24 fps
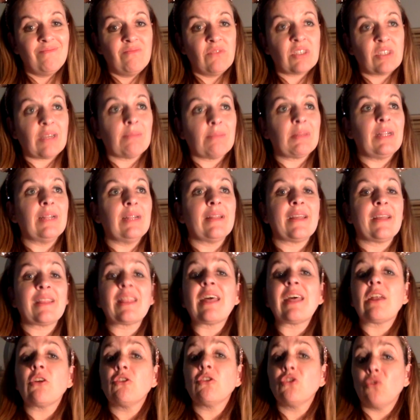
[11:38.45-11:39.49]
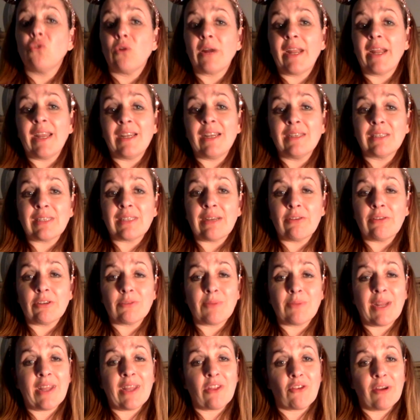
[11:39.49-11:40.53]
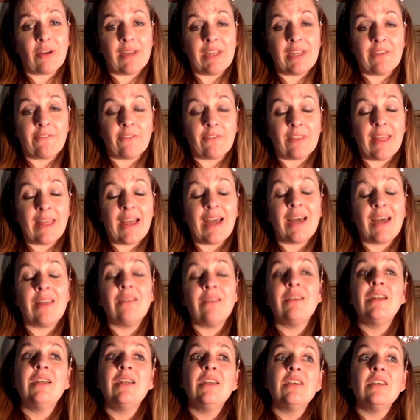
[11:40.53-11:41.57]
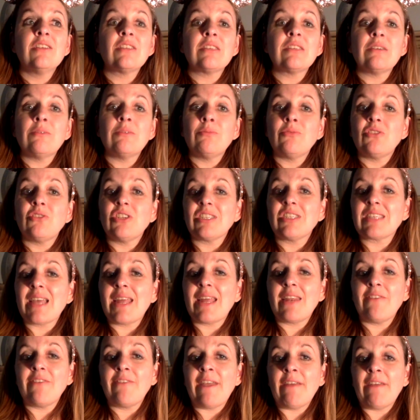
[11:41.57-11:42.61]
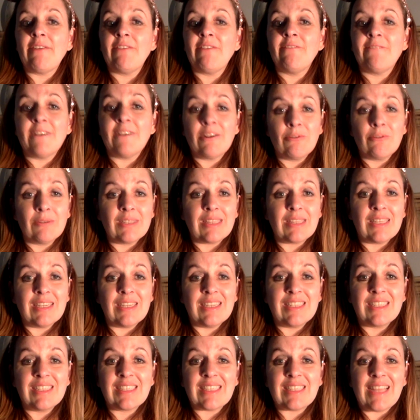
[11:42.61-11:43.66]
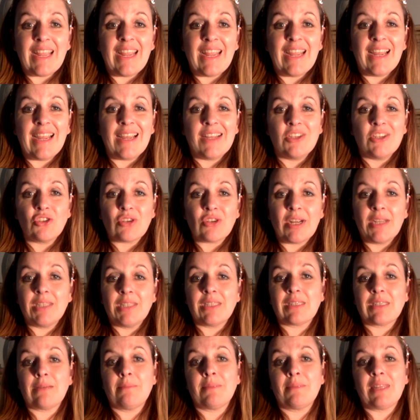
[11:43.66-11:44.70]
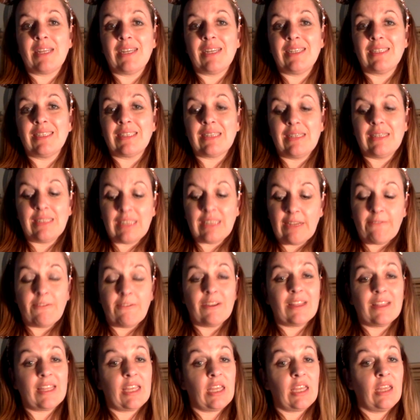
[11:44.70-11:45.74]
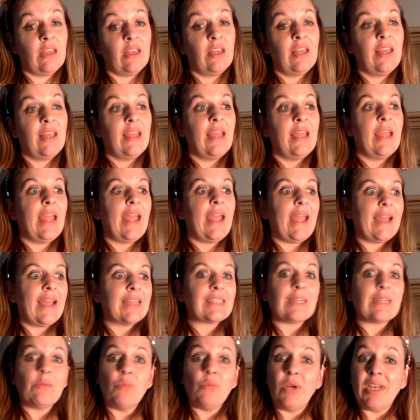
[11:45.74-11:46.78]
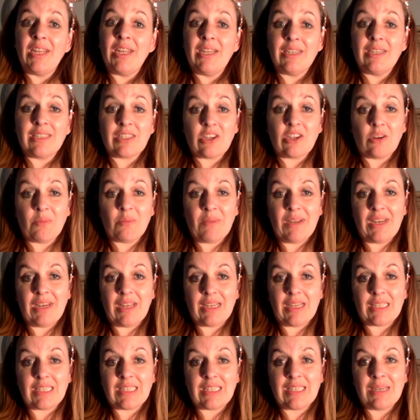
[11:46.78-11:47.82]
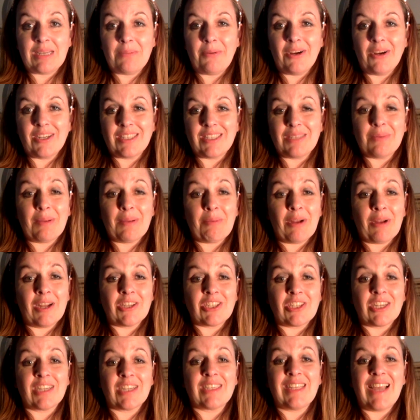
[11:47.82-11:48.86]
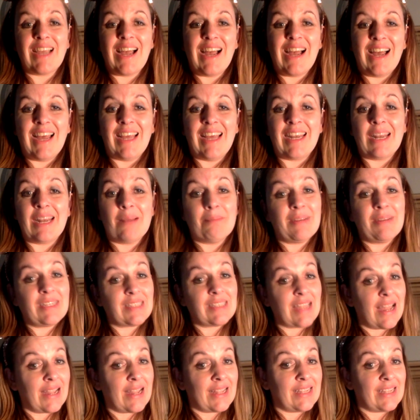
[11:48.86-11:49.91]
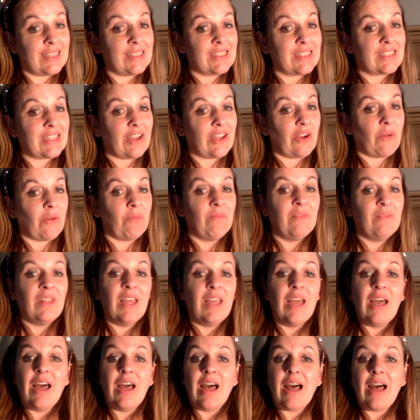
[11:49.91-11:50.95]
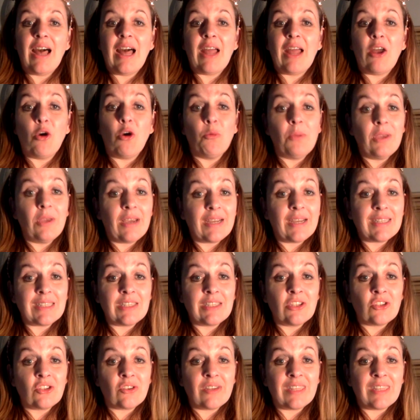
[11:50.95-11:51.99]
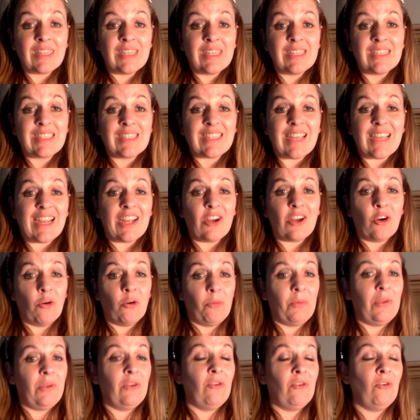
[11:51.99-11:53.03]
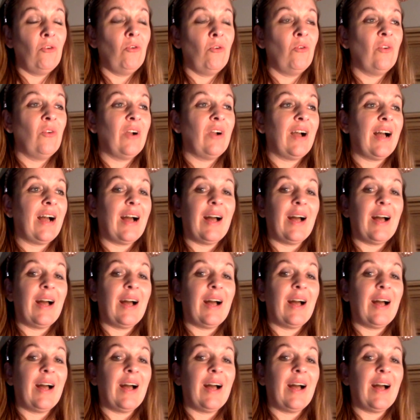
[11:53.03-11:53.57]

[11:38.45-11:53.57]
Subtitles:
something like that, or door hangs. That was my other idea for that. So just kind of having fun with this and trying some things differently as I'm waiting to start my next parts of my project on my stockings. So I hope you guys enjoyed this. I hope you